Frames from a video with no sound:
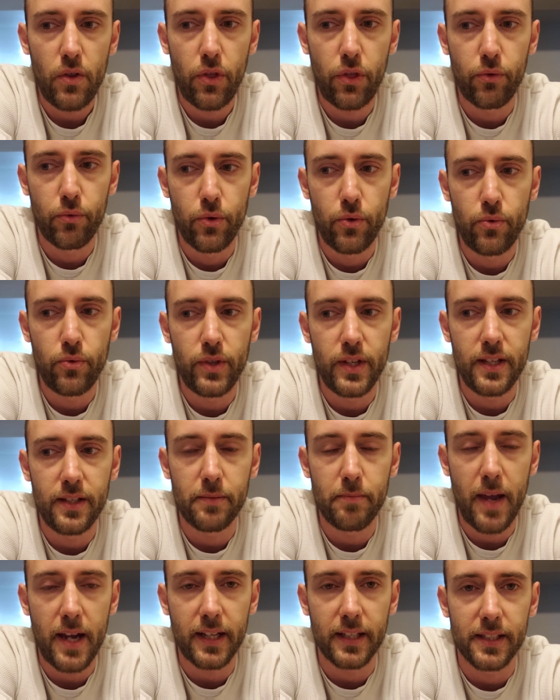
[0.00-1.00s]
through
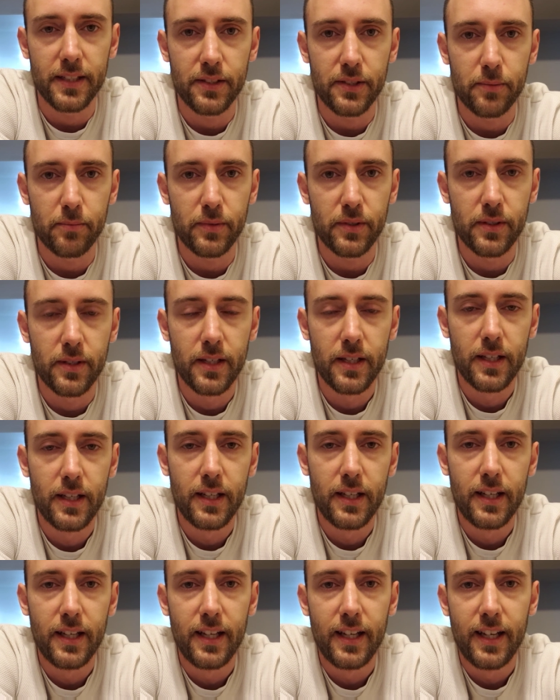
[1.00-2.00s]
these mechanisms.
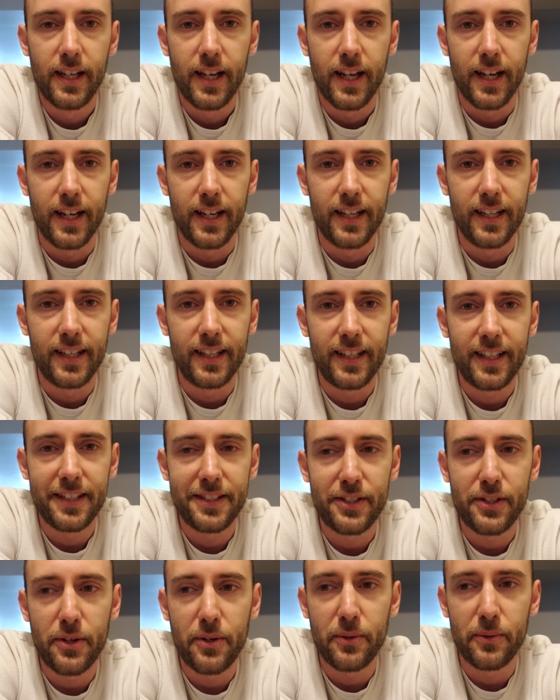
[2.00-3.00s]
Uh,
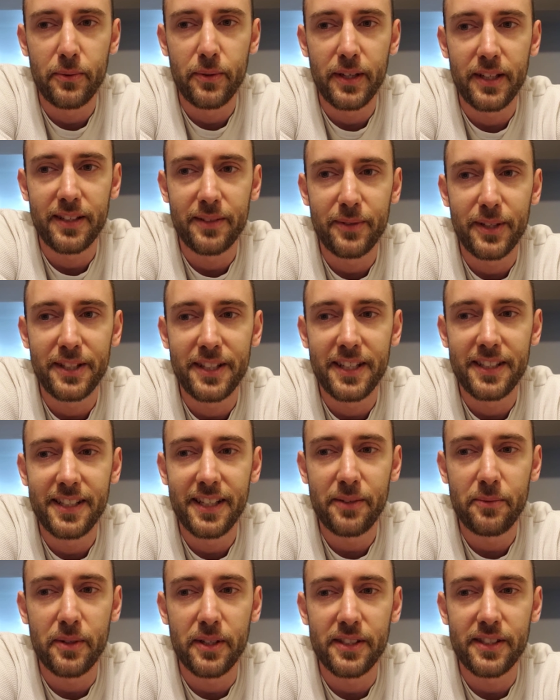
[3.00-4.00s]
so what what they
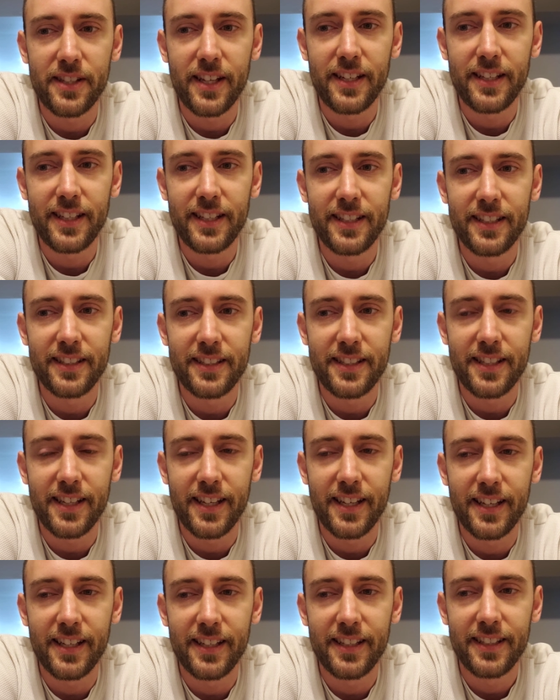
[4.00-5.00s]
did was they didn't
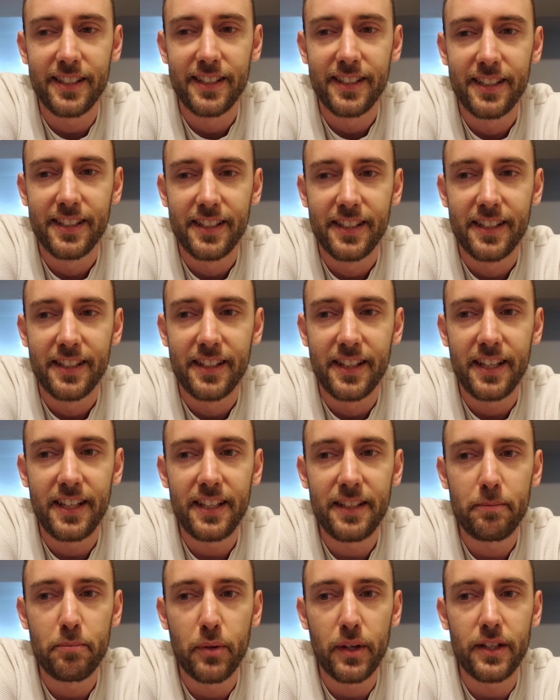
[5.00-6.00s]
uh, they
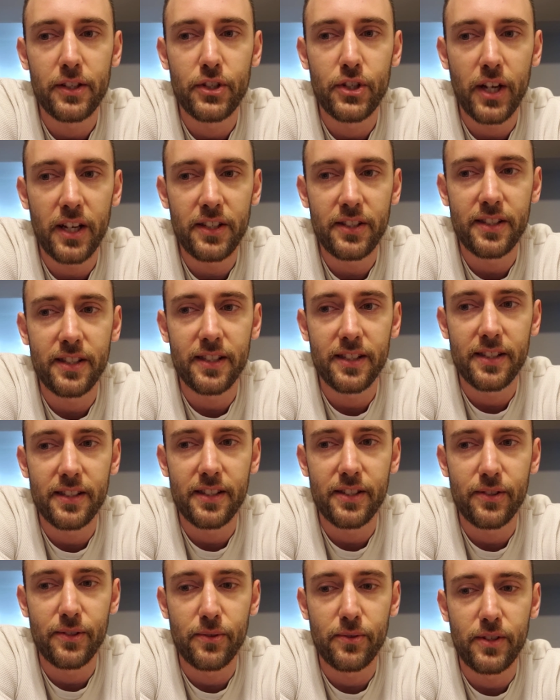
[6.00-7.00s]
didn't bring justice
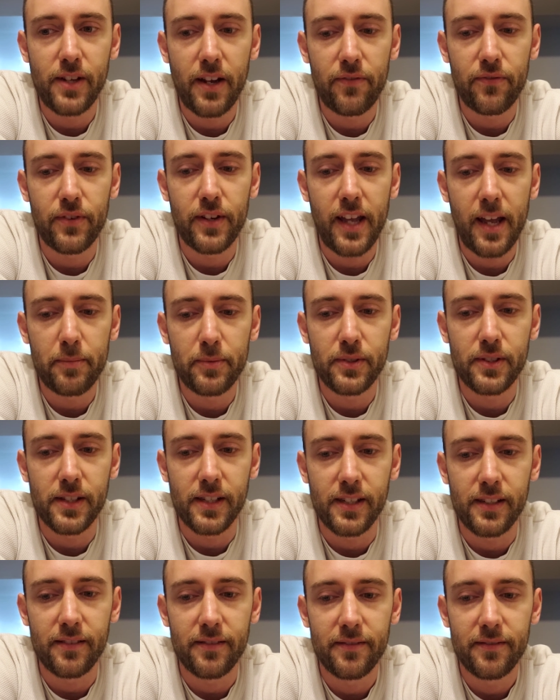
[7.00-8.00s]
to Jeffrey
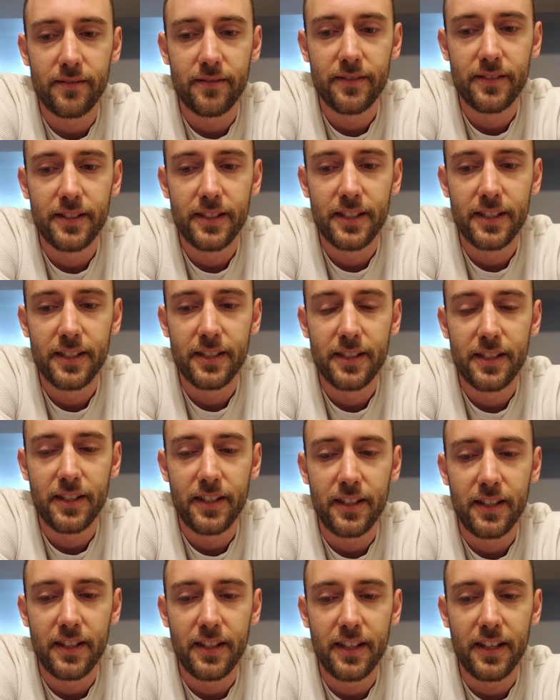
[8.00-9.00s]
Epstein.
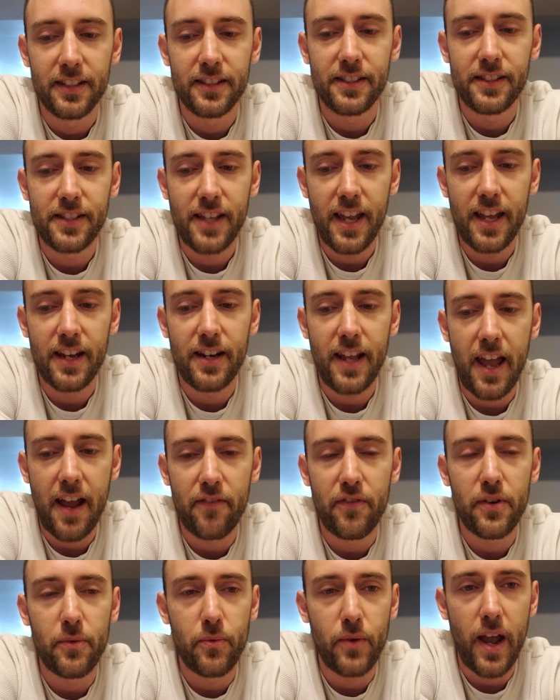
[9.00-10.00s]
Instead,
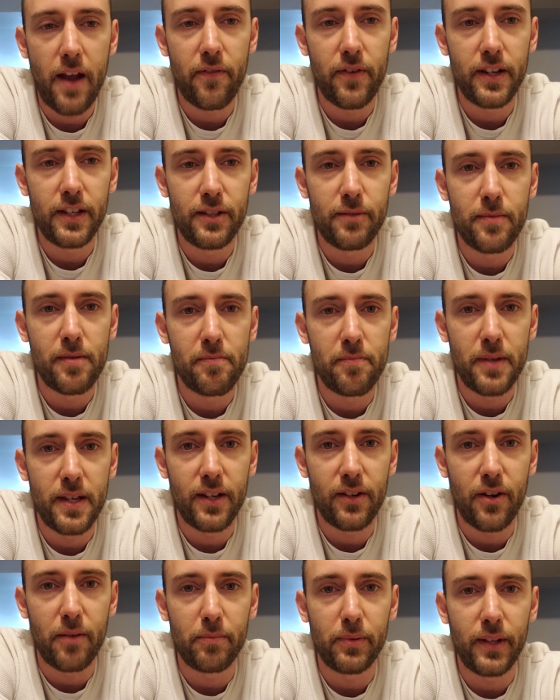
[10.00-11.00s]
every every human
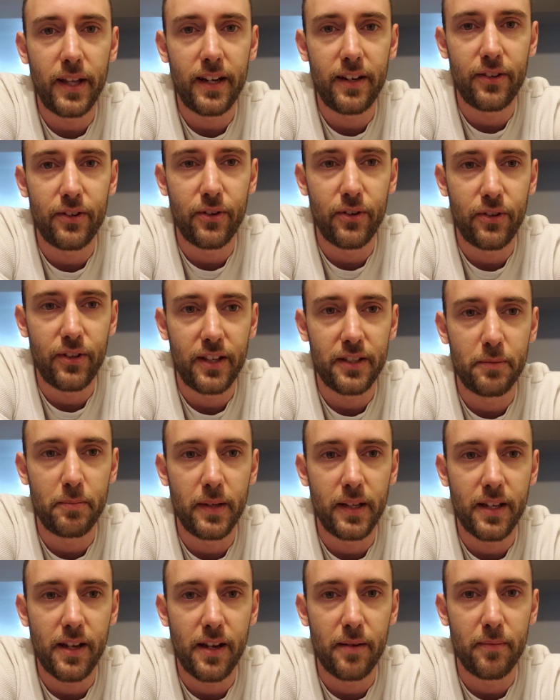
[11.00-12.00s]
being on planet Earth has
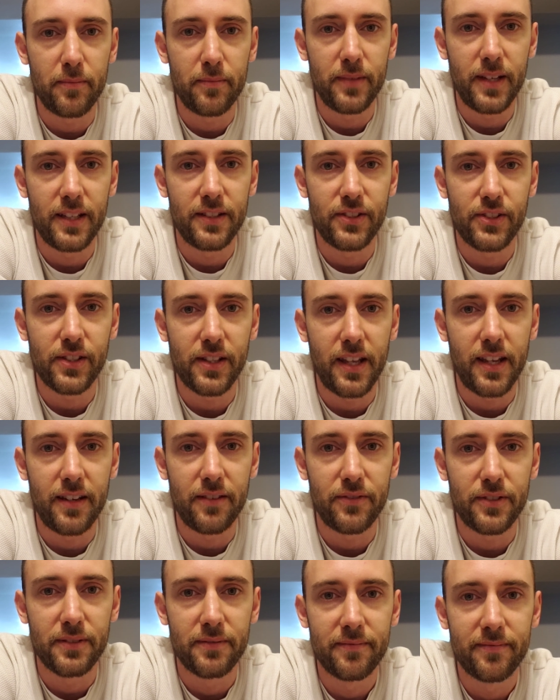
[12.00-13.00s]
become
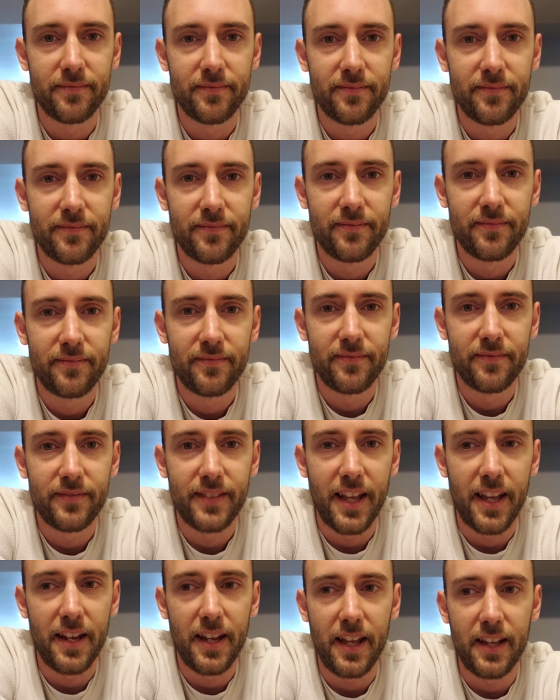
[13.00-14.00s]
enslaved
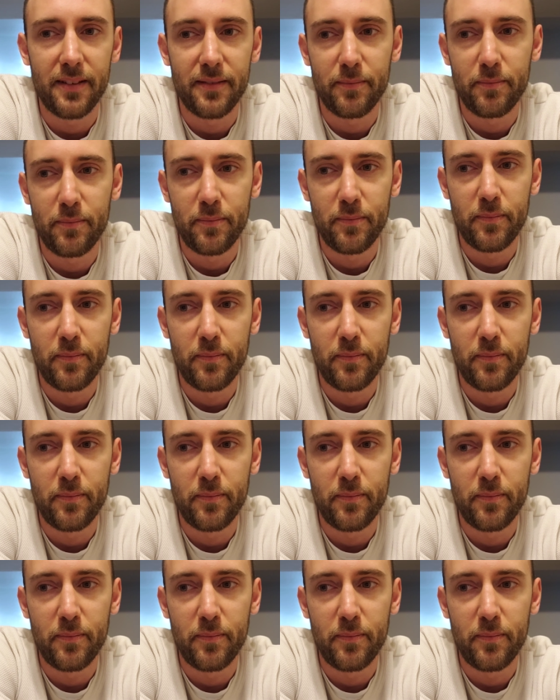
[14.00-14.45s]
and, and